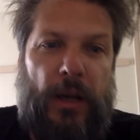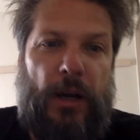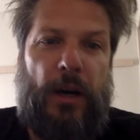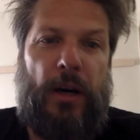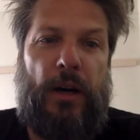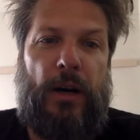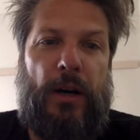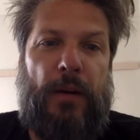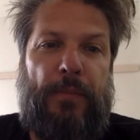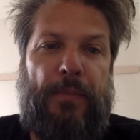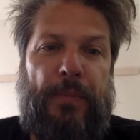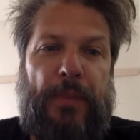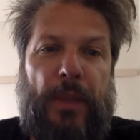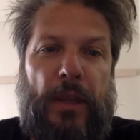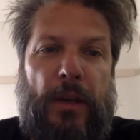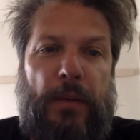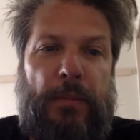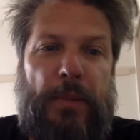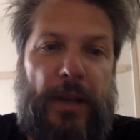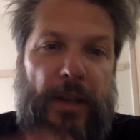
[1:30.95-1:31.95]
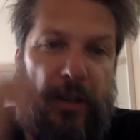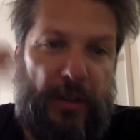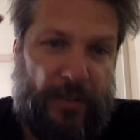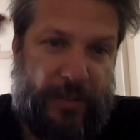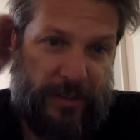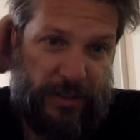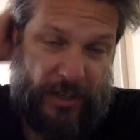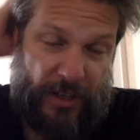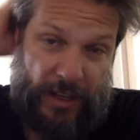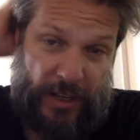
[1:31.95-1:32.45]
uh,
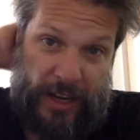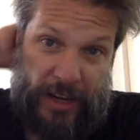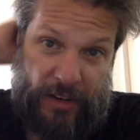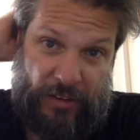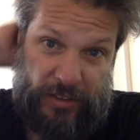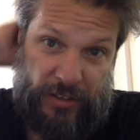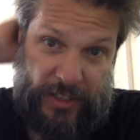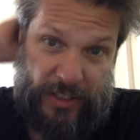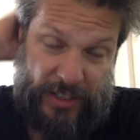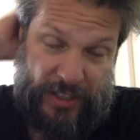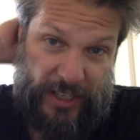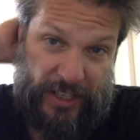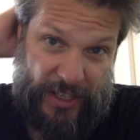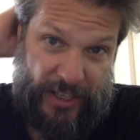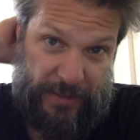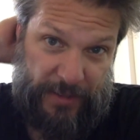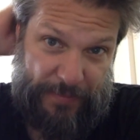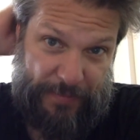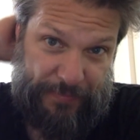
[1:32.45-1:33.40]
because uh, actually the